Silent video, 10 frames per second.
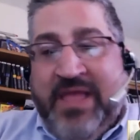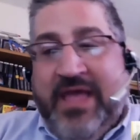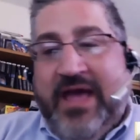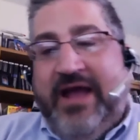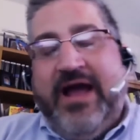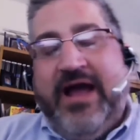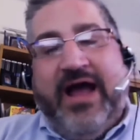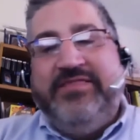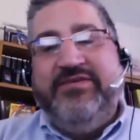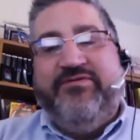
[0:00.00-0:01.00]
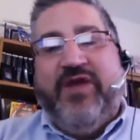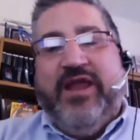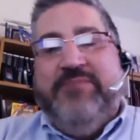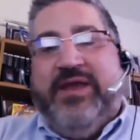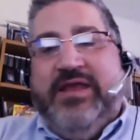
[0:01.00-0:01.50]
I think for
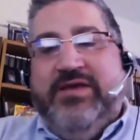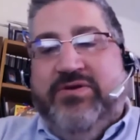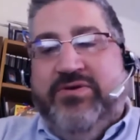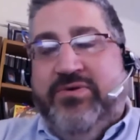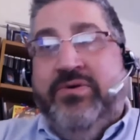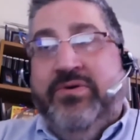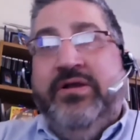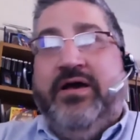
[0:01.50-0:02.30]
anybody who